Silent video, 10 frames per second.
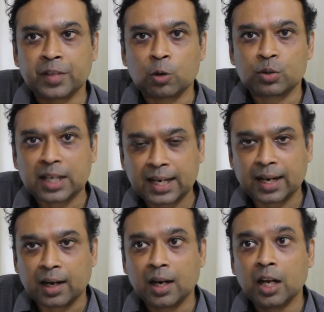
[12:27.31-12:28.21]
Now,
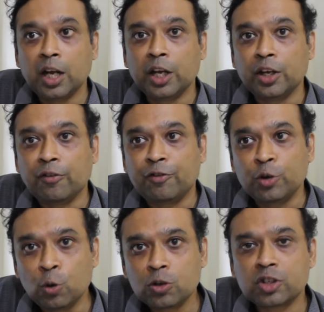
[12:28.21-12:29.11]
second, if
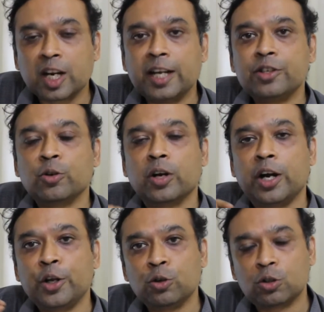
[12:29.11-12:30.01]
you try to
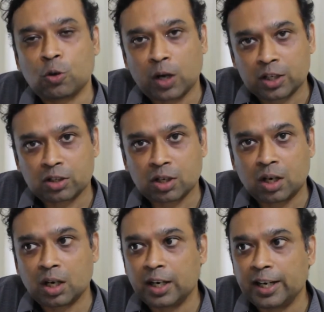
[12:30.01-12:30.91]
reduce
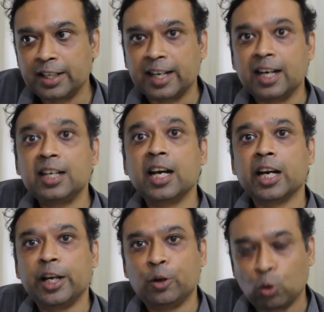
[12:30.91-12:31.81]
cholesterol in the
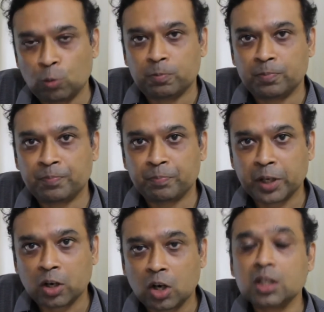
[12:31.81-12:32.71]
elderly group,
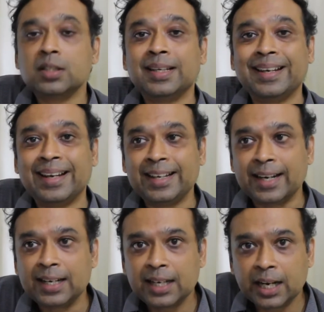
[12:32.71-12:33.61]
because in
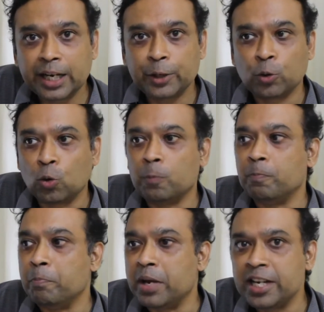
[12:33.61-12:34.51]
elderly group,
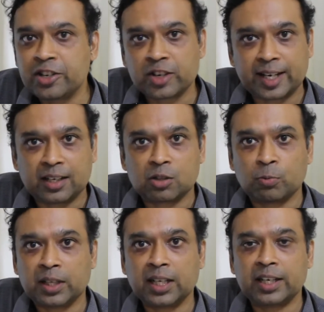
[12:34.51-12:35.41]
many trials,
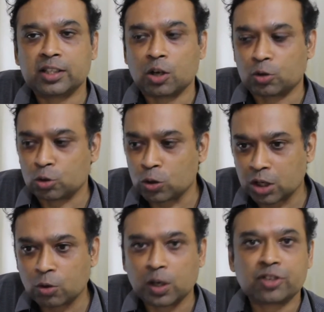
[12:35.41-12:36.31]
whether it's a
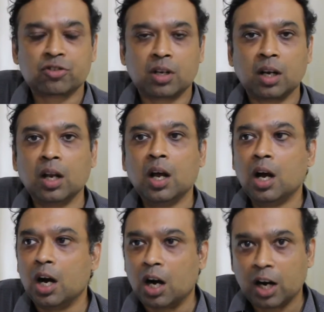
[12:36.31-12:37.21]
total cholesterol
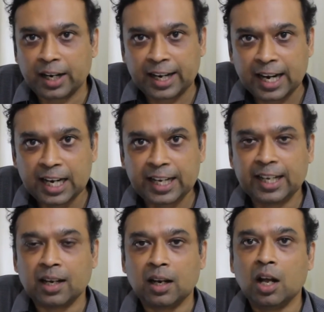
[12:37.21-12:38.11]
or
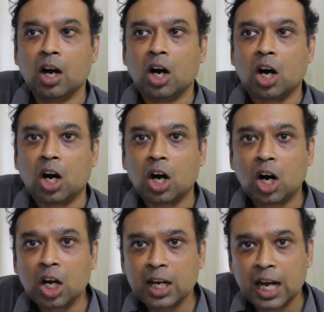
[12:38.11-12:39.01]
LDL,
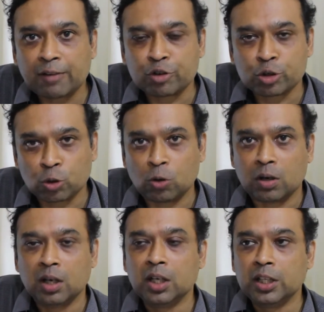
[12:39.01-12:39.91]
all have
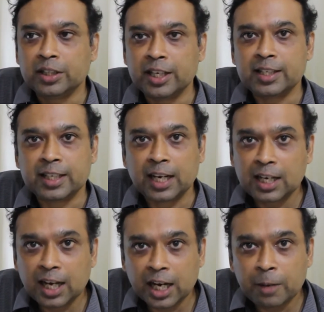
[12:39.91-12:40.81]
shown these
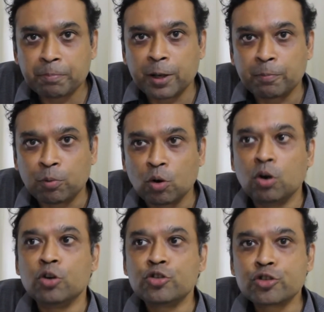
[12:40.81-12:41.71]
elderly
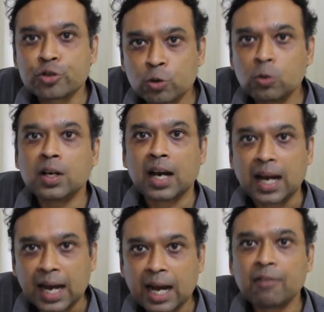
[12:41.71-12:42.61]
people should
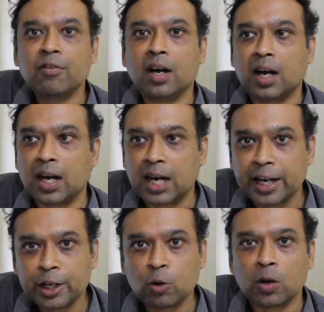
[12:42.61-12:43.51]
have a
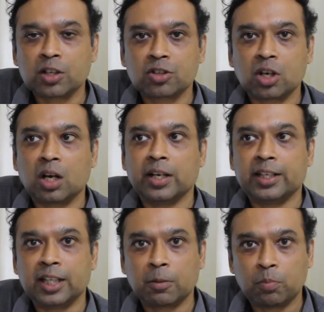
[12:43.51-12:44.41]
high cholesterol
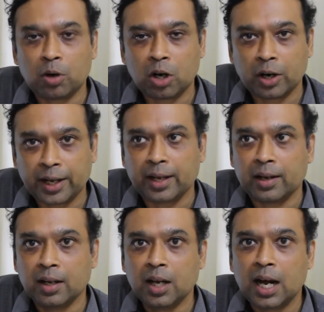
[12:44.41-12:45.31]
in their body.
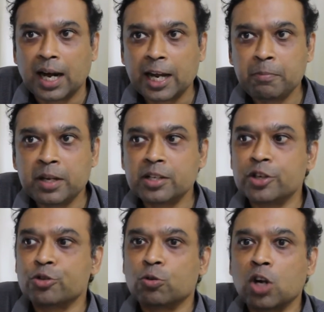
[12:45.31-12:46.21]
High means
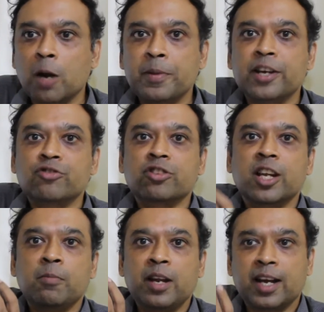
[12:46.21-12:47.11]
it should not be
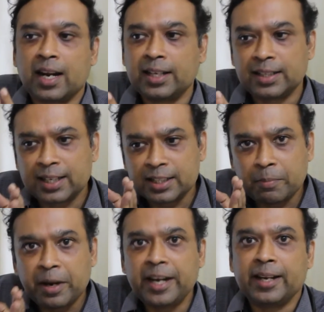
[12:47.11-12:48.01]
extremely high, there is
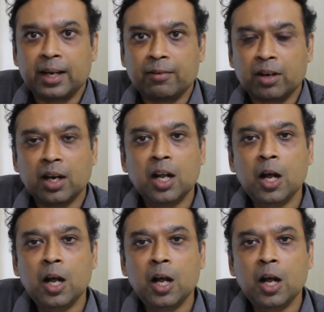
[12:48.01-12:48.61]
a median level.